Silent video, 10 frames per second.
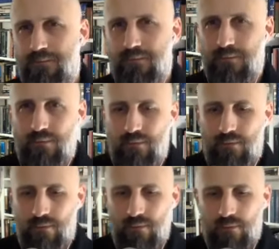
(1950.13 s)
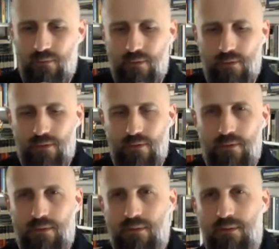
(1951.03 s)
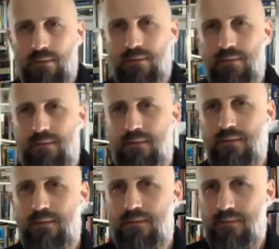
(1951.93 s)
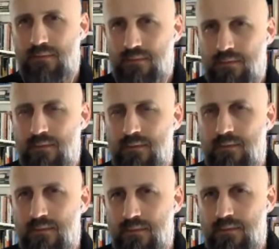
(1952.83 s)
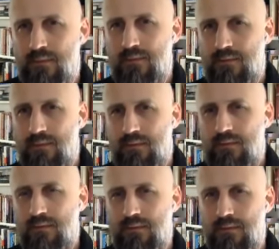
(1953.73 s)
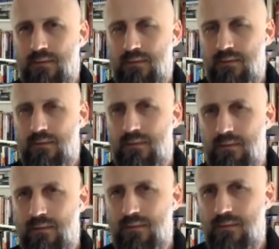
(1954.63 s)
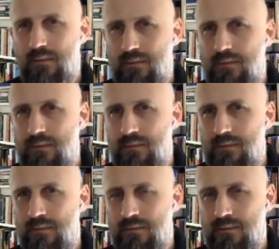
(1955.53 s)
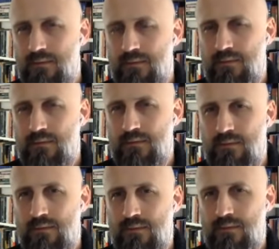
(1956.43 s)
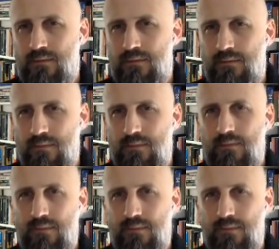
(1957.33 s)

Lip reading: No words are spoken by the person on screen.